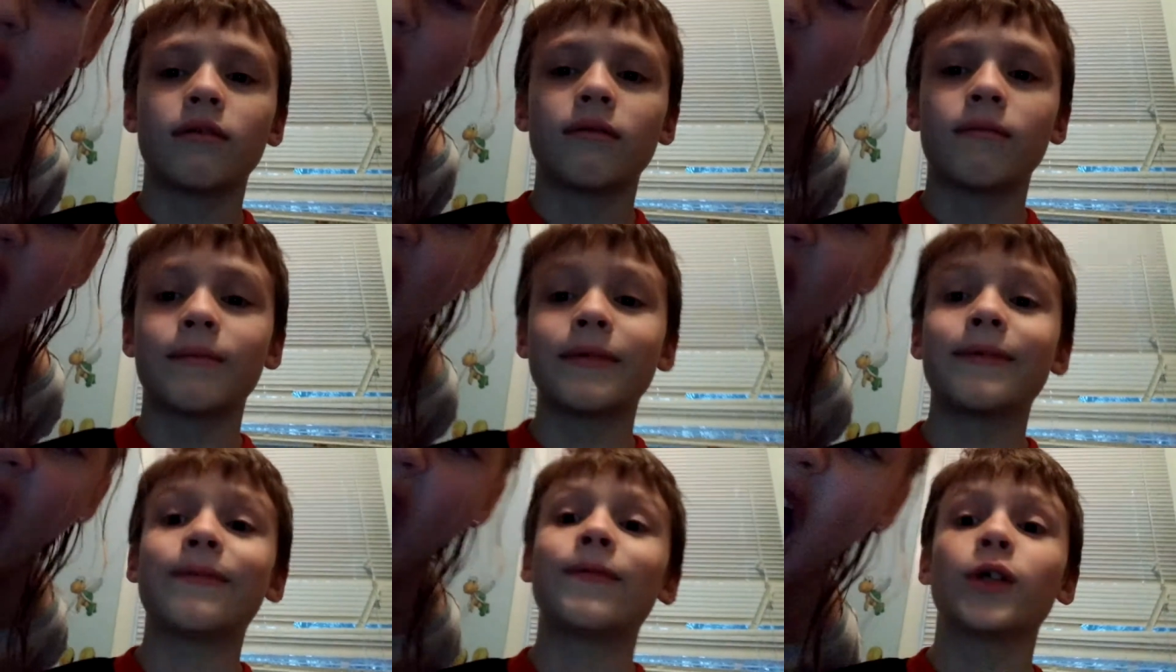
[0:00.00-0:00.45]

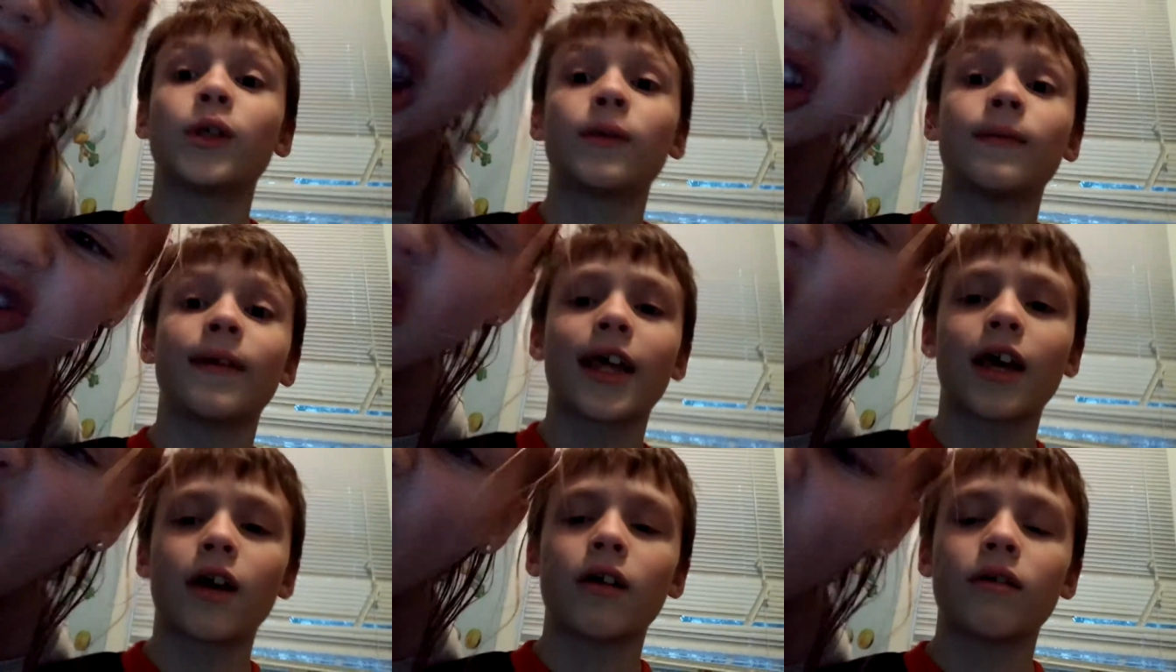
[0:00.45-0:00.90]
My first
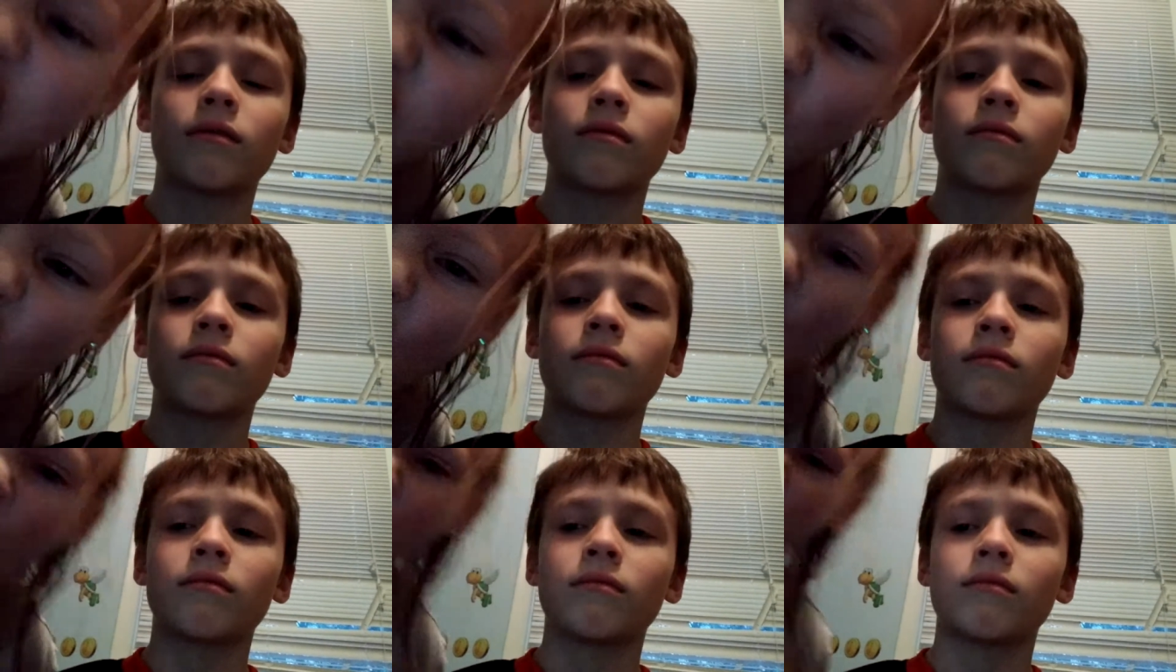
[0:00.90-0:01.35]
Hot
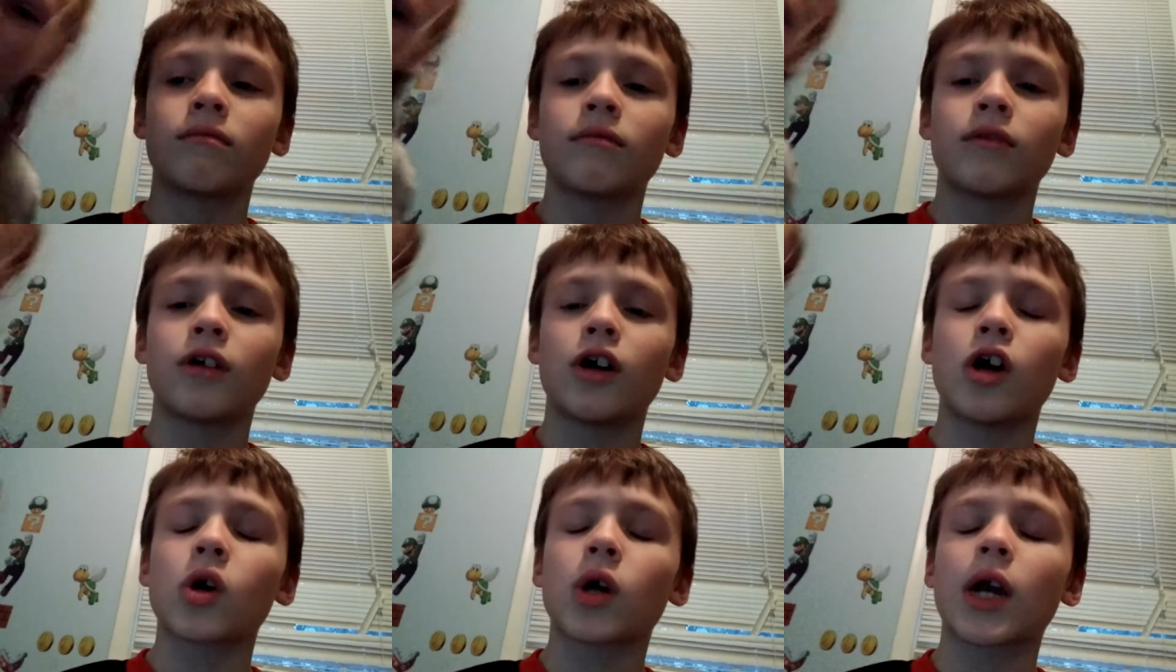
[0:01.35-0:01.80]

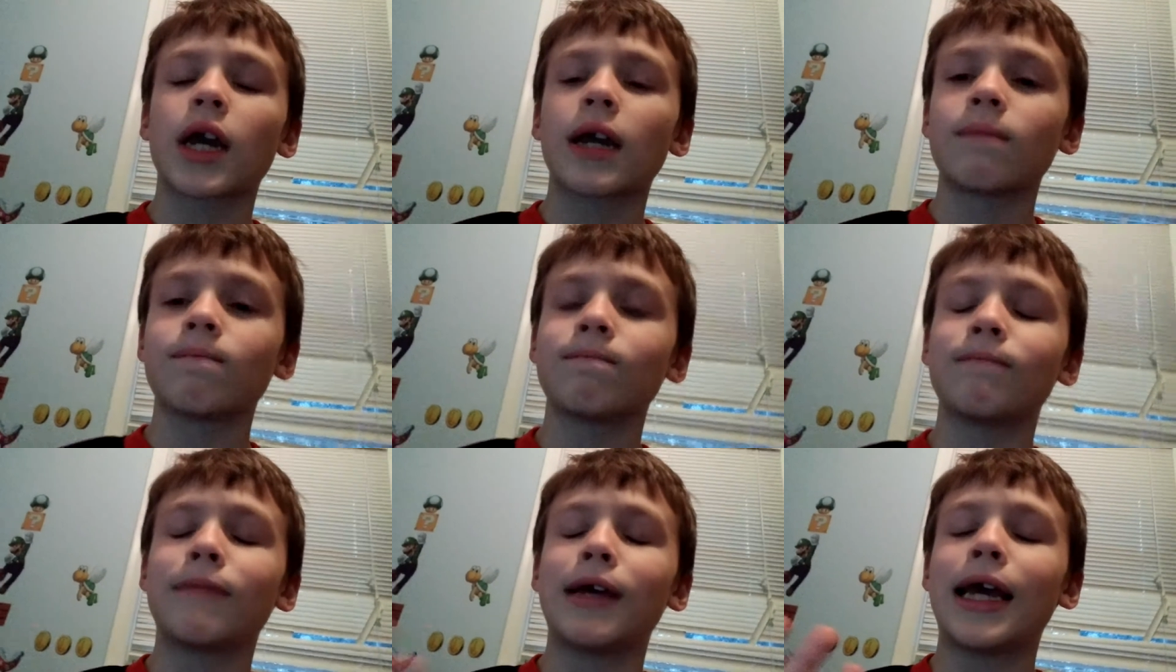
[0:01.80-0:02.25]
tacos. Okay,
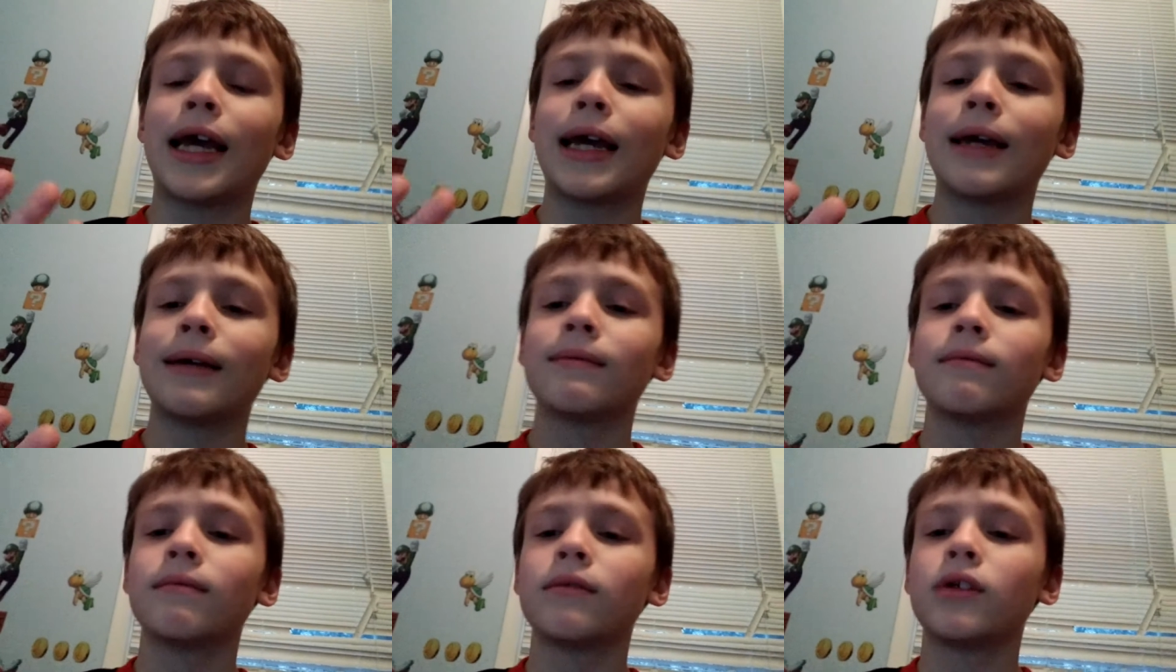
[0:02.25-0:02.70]
man,
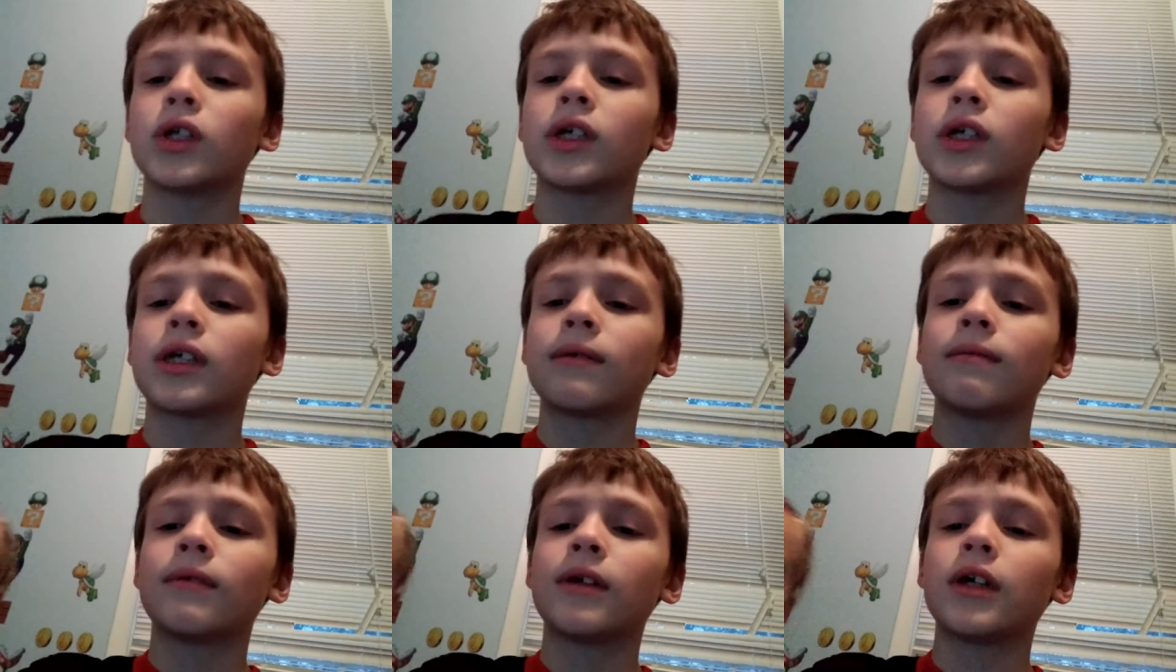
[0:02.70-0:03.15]

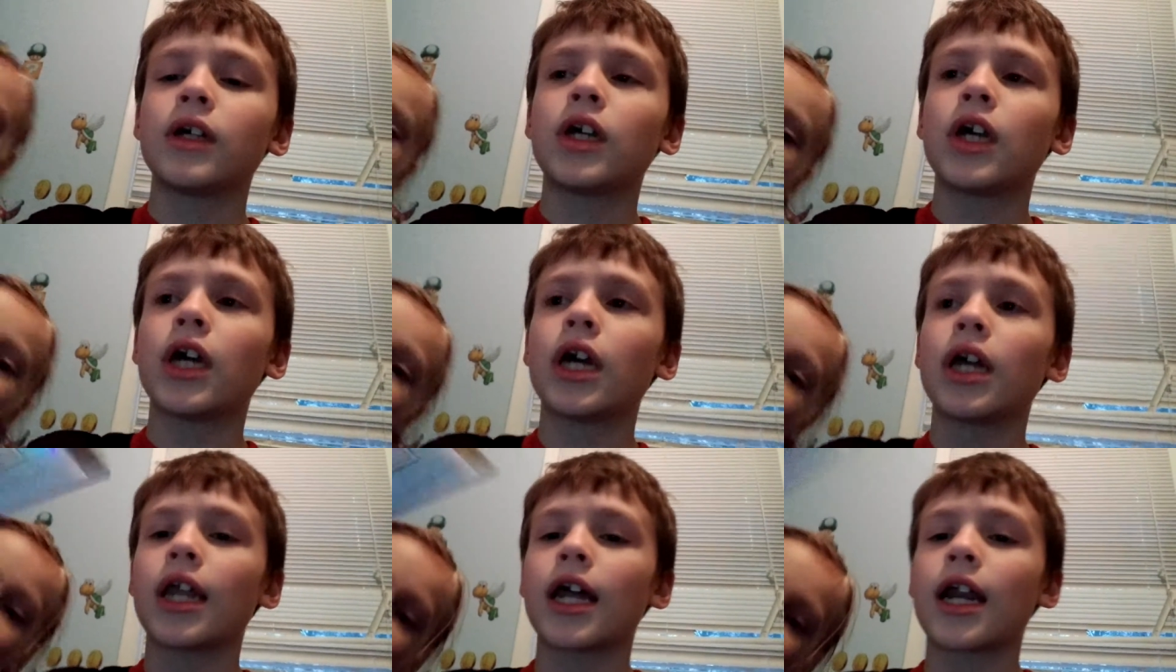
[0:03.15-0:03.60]
just
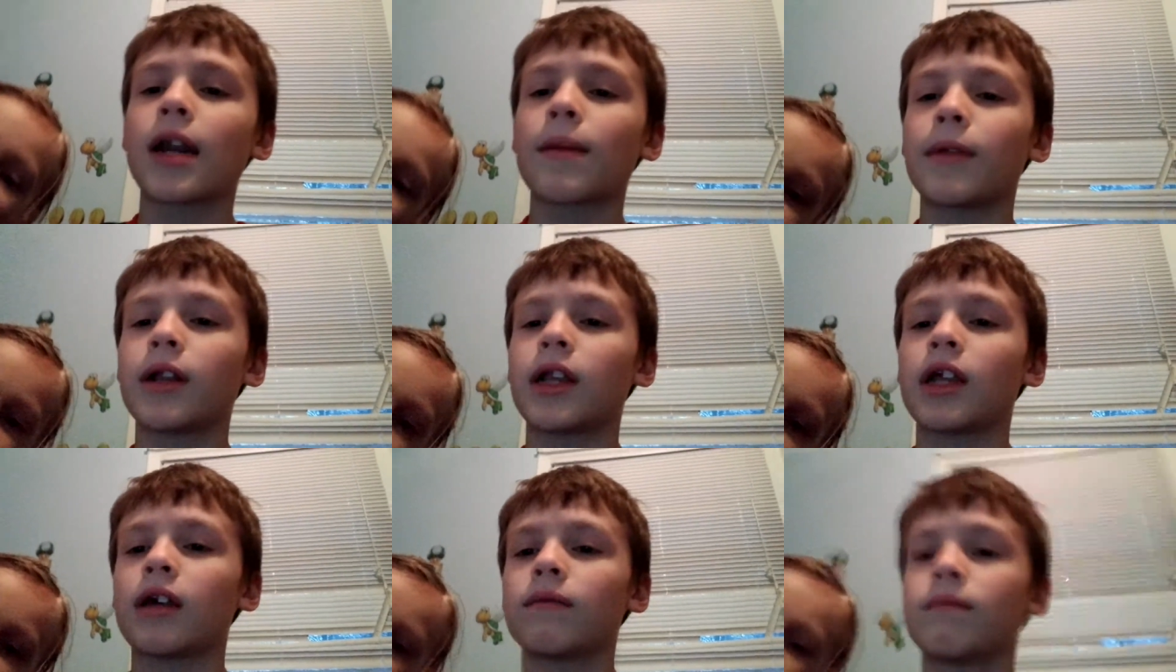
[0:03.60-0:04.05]
get Look it. my
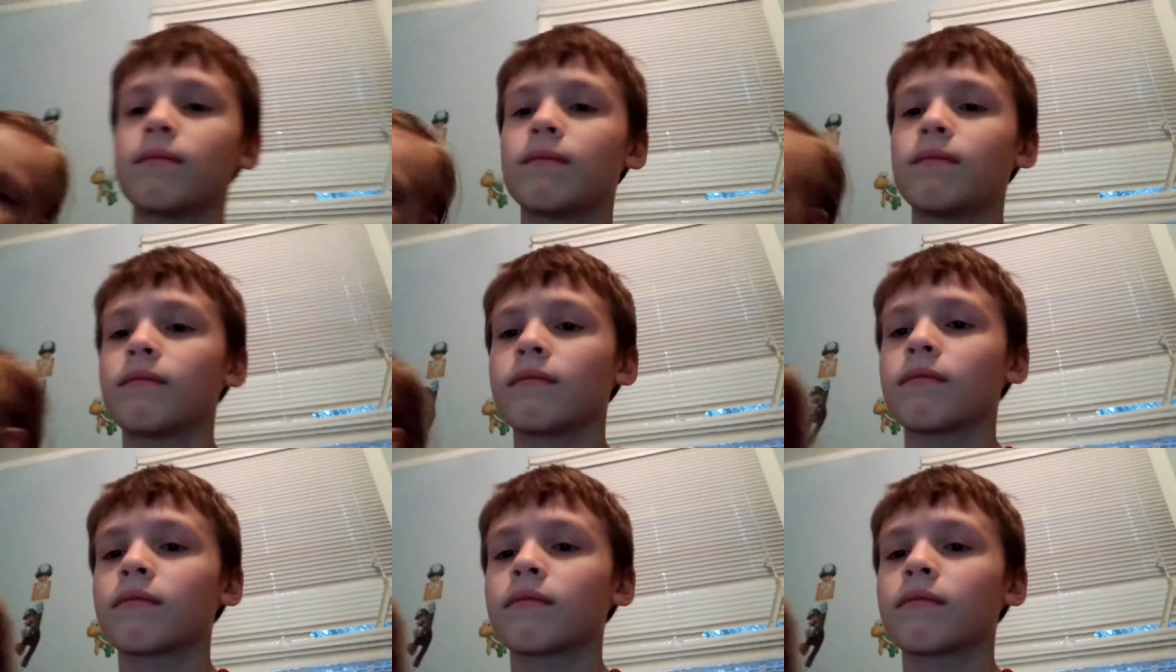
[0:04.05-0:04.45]
notebook.